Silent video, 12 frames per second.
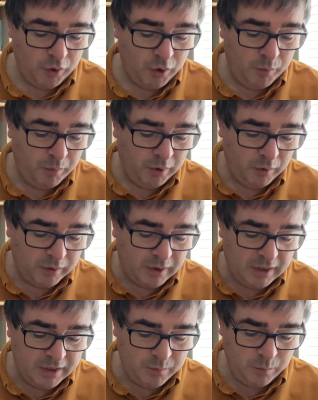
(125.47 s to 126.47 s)
You belong to
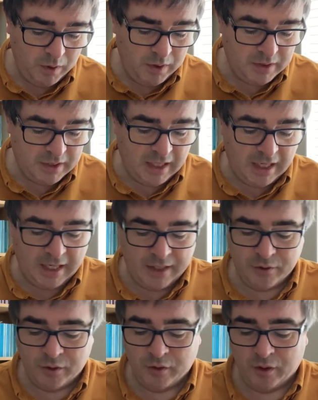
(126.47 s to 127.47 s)
this world, I
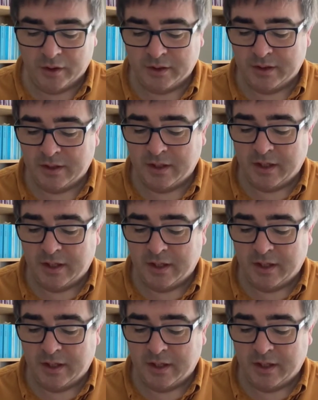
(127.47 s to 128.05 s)
do not.